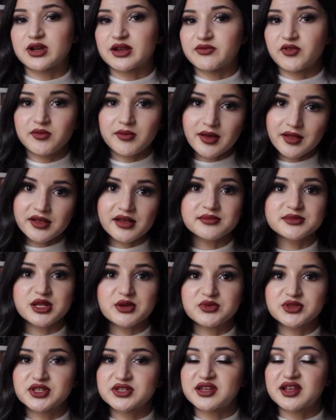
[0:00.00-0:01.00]
Whenever Melt comes
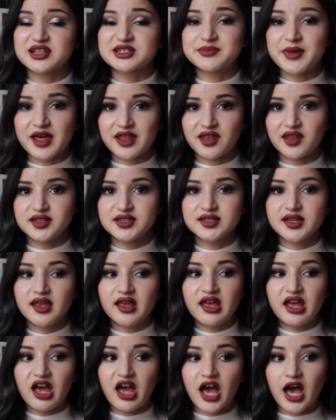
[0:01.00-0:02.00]
out with their next palette,
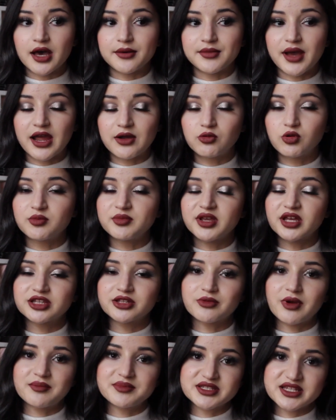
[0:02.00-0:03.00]
Um, I will be on
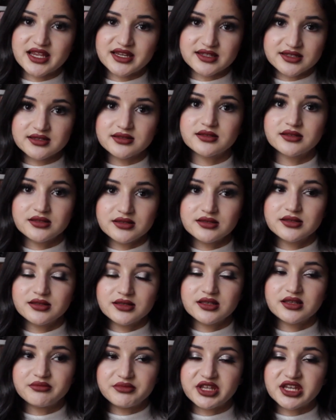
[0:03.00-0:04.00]
the website
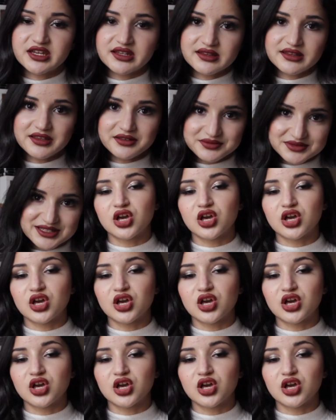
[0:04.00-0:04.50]
immediately.